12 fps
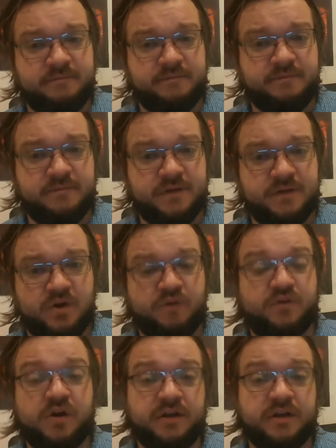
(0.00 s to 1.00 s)

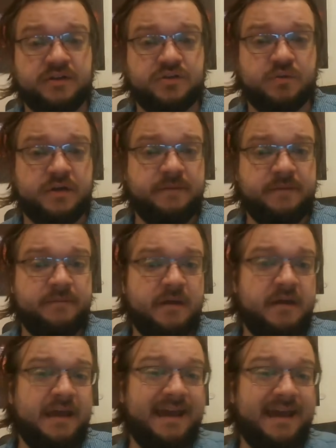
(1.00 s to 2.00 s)
overarching story,
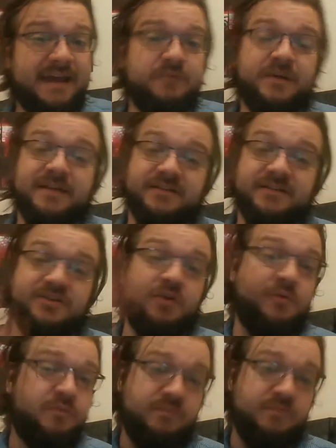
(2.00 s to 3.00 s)
and we can just go